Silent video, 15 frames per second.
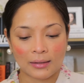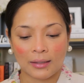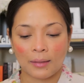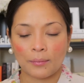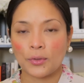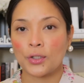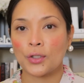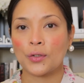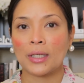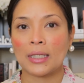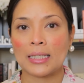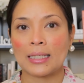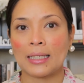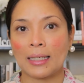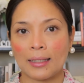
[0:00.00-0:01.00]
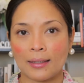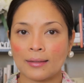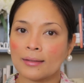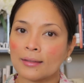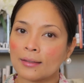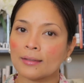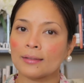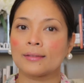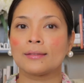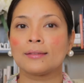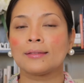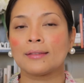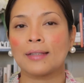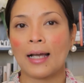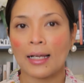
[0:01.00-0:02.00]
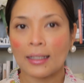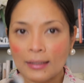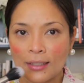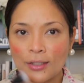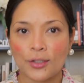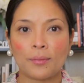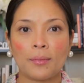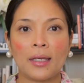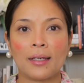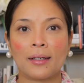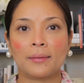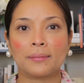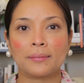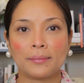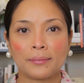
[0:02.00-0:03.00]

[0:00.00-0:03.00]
come to you and say, I'll teach you makeup?